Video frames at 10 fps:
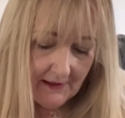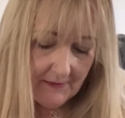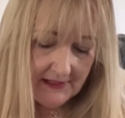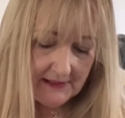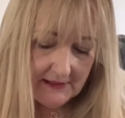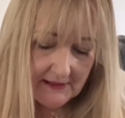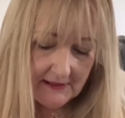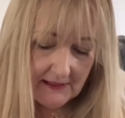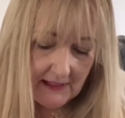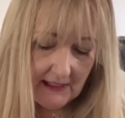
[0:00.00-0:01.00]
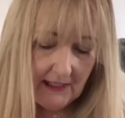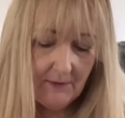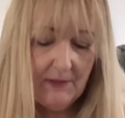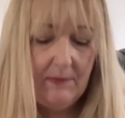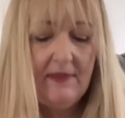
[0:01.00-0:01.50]
me see,
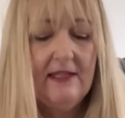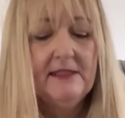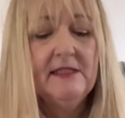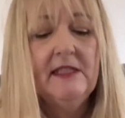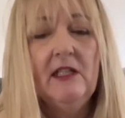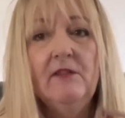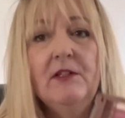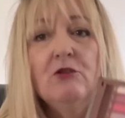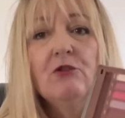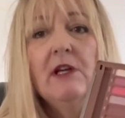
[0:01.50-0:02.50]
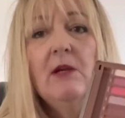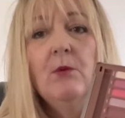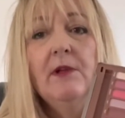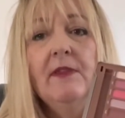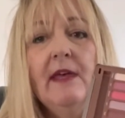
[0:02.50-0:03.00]
maybe that silver grey
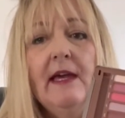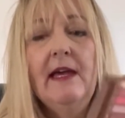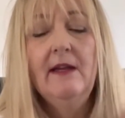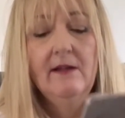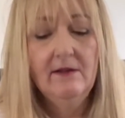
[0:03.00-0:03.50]
one there.